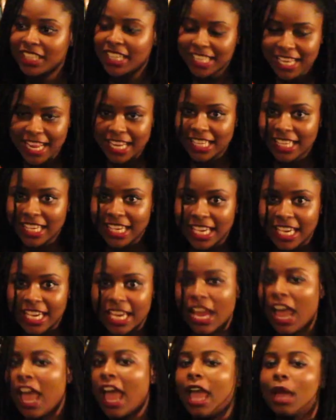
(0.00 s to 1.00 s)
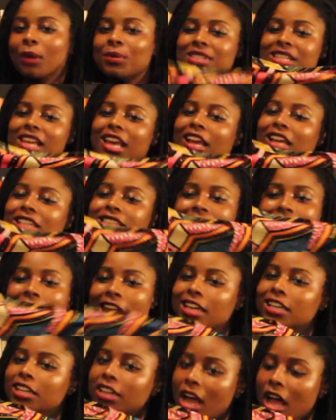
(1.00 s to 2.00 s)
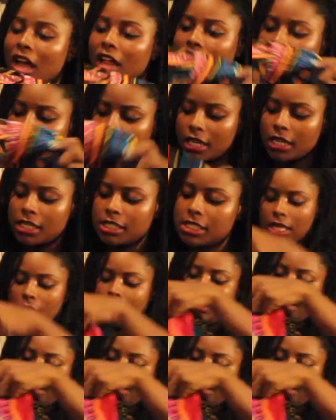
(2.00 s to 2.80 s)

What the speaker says: Connecticut. It was like $10.